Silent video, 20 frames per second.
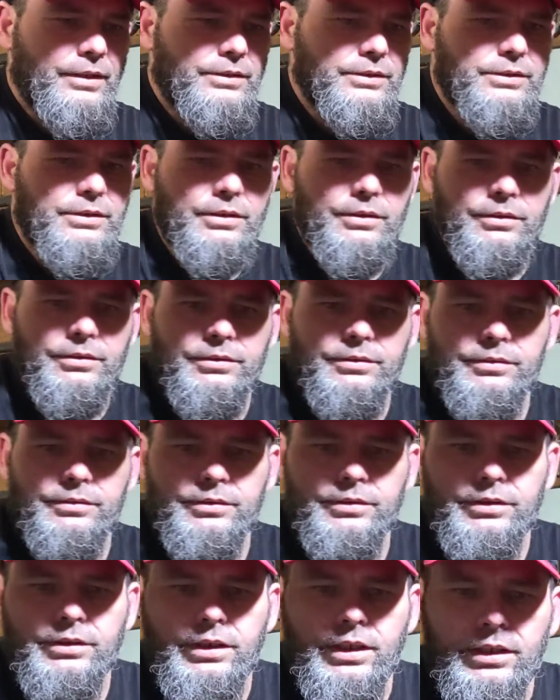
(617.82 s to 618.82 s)
So to
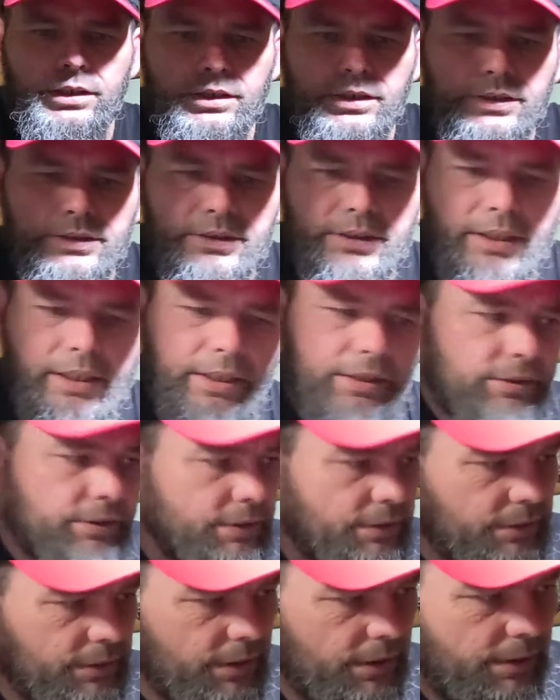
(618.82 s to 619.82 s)
get this guy
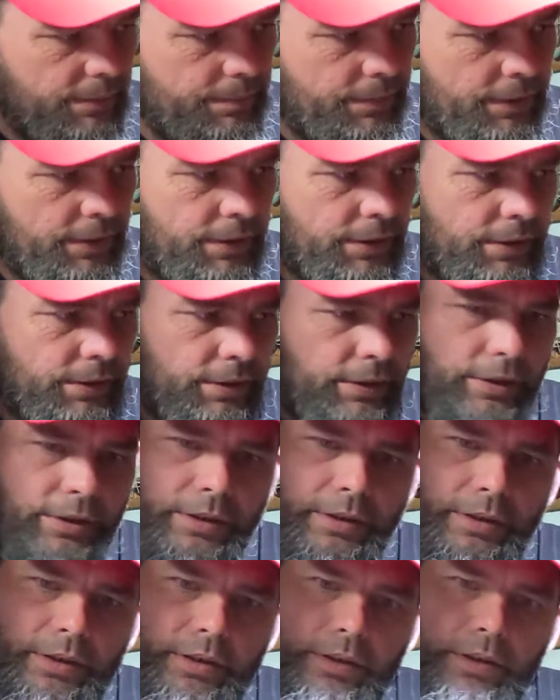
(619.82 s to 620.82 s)
hooked up,
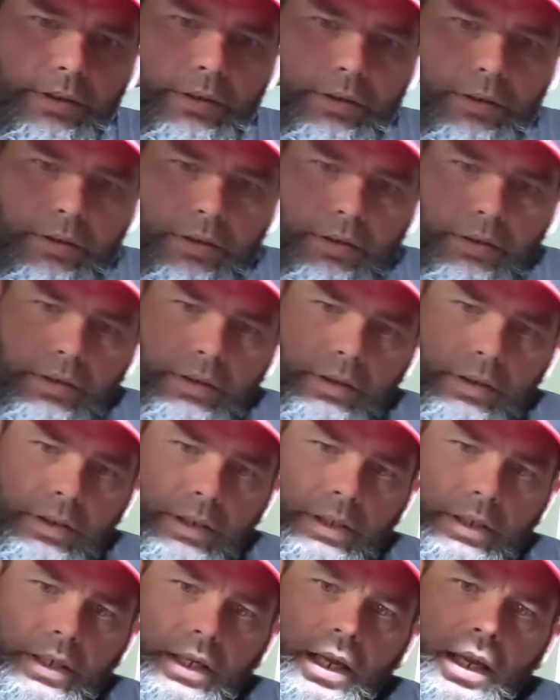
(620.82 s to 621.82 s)

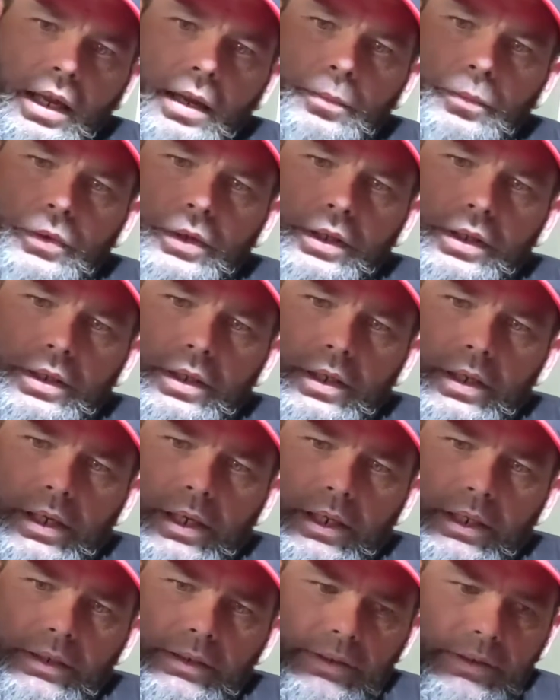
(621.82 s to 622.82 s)
it came with a
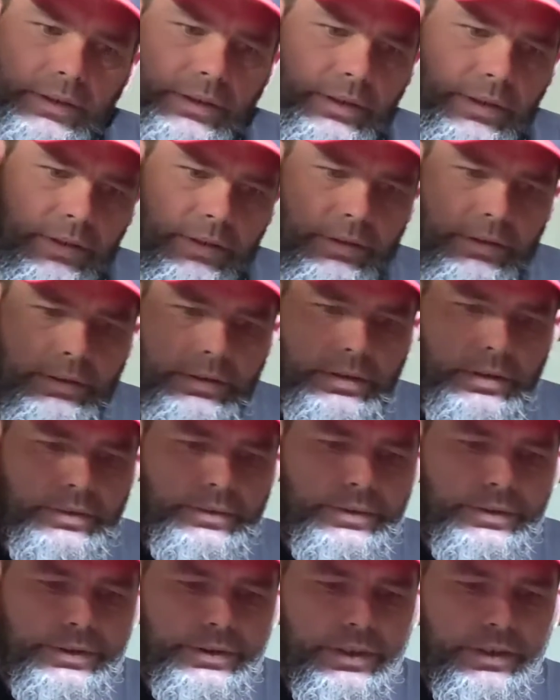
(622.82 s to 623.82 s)
nice
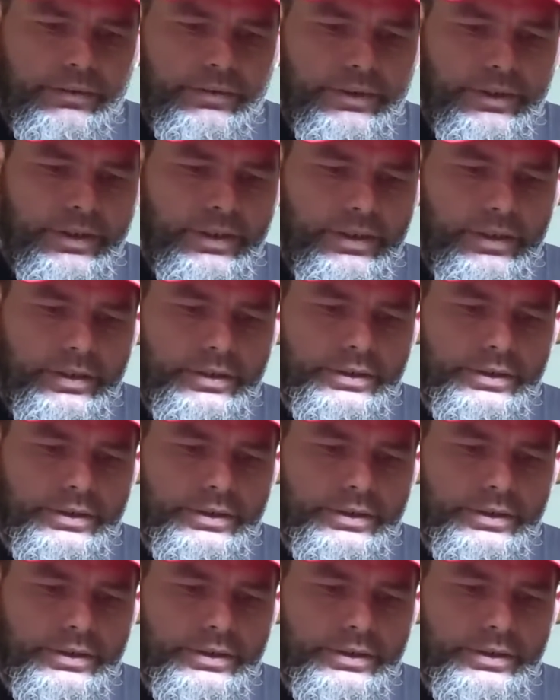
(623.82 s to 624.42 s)
servo saver here,